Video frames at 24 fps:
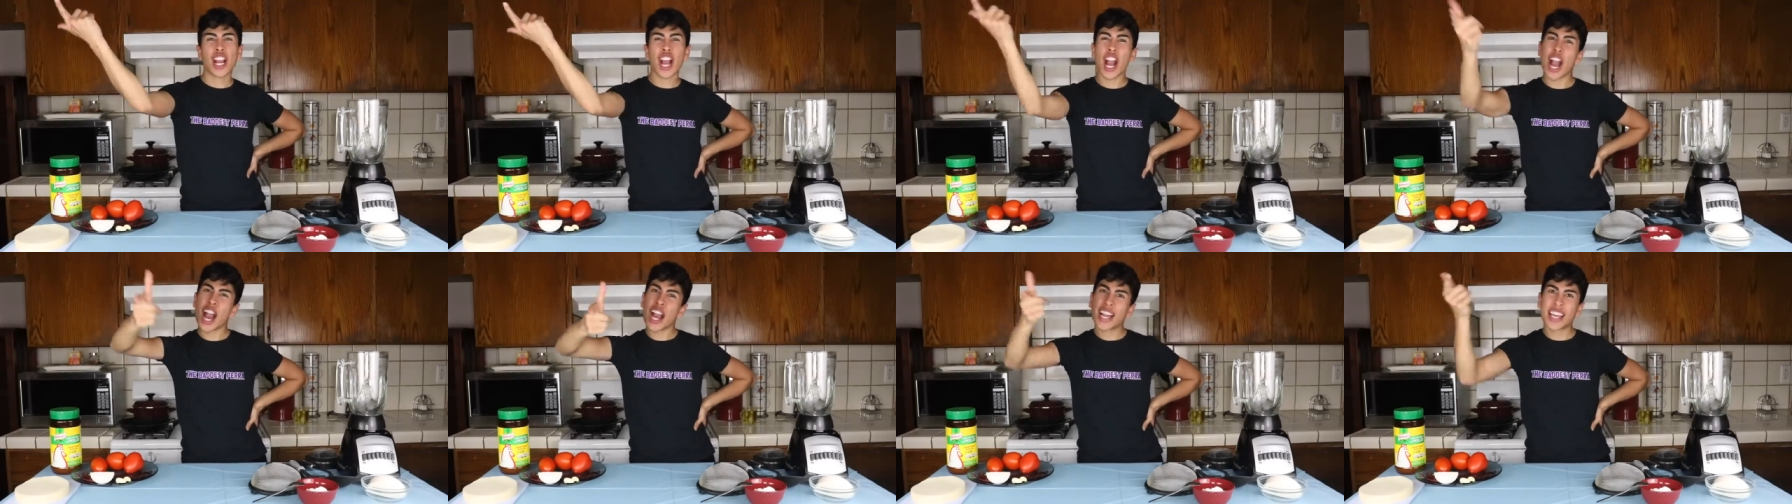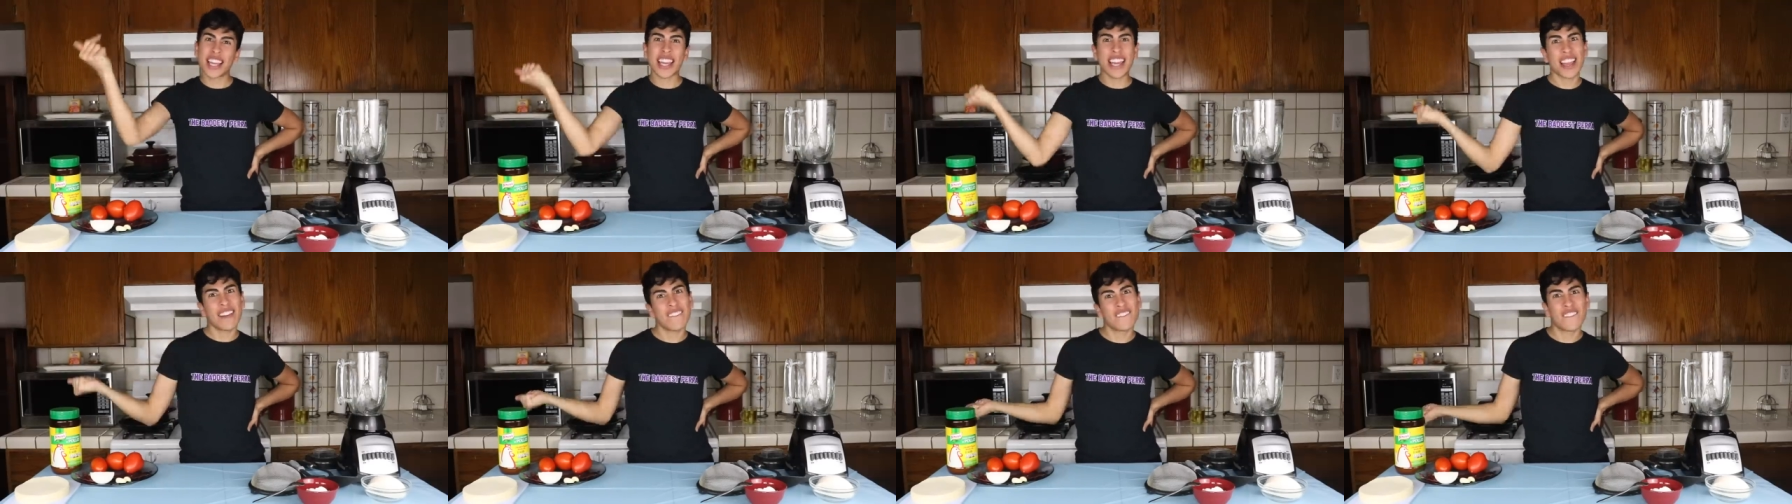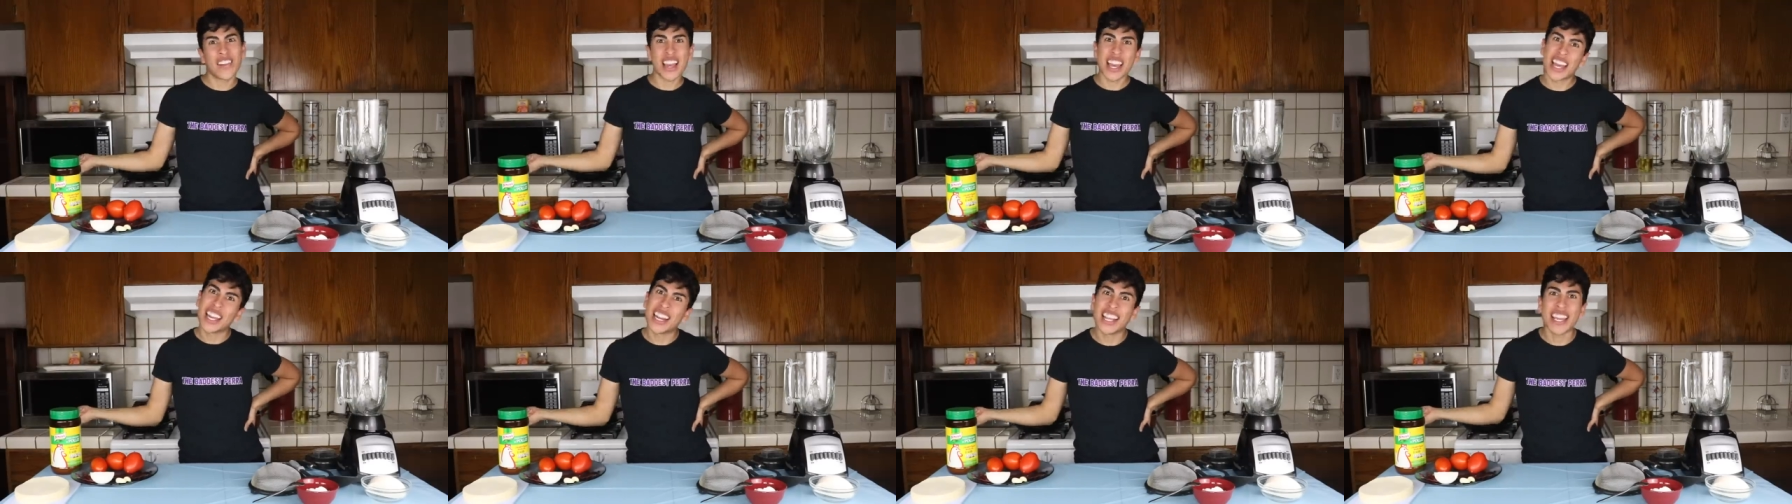cooking
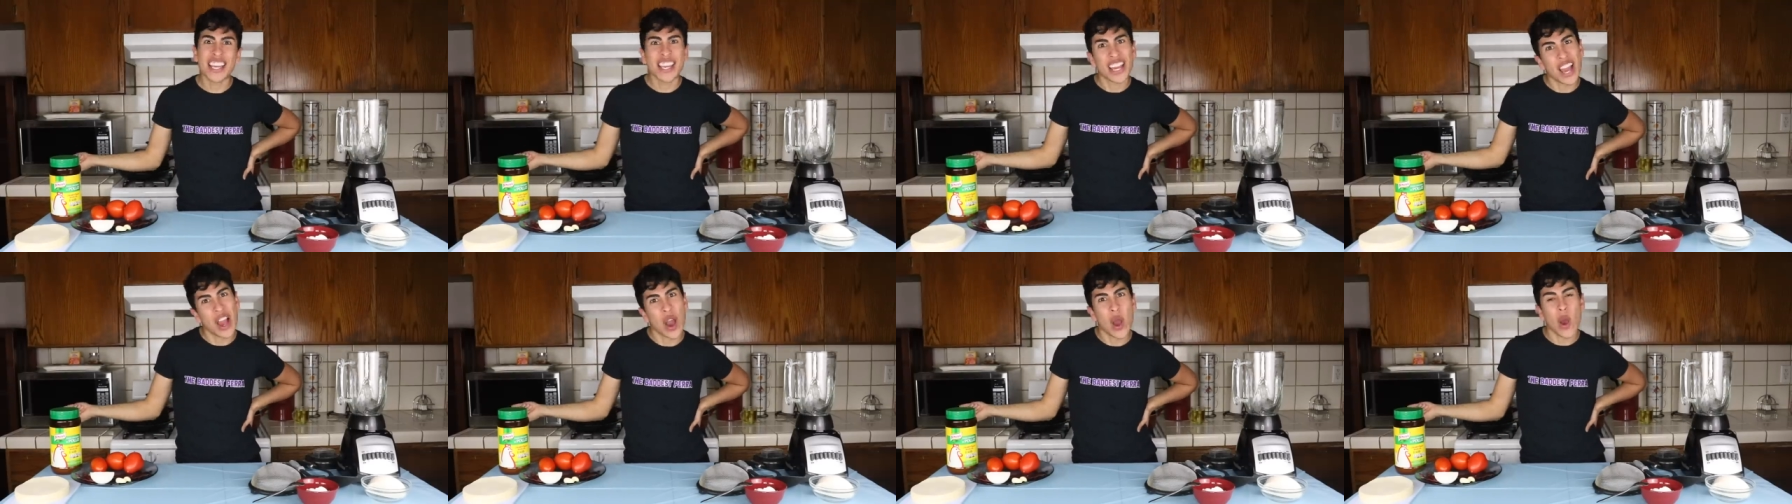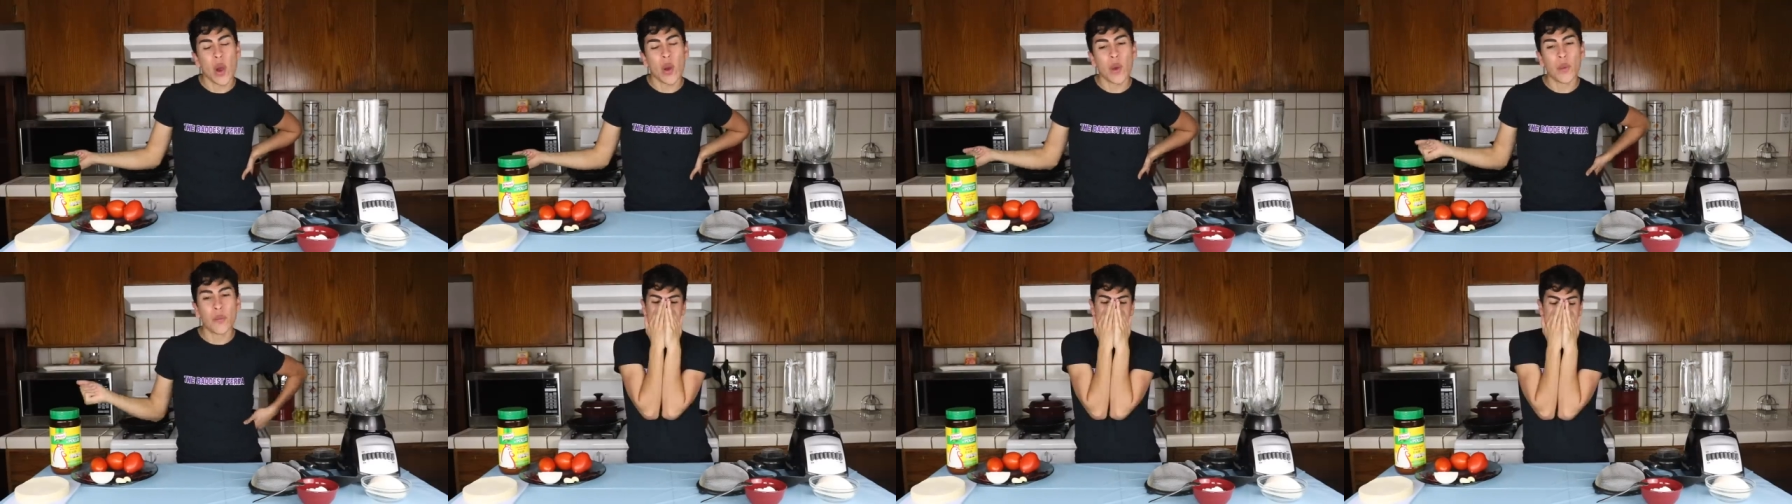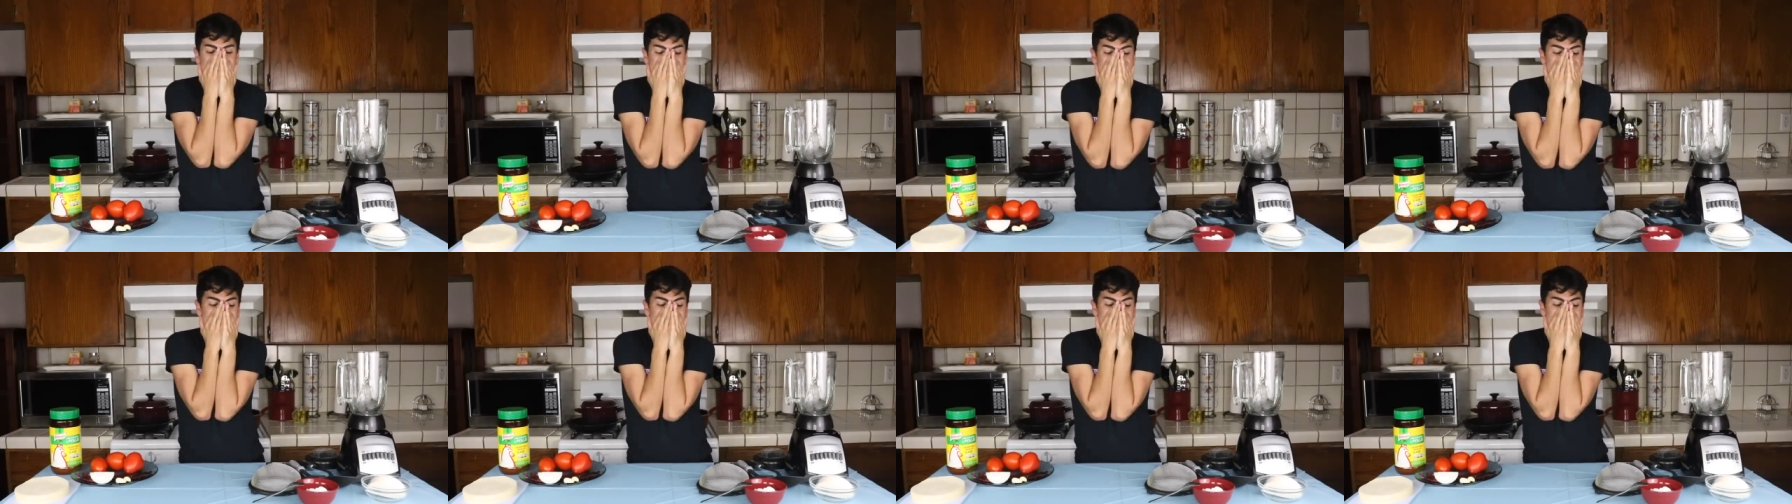video.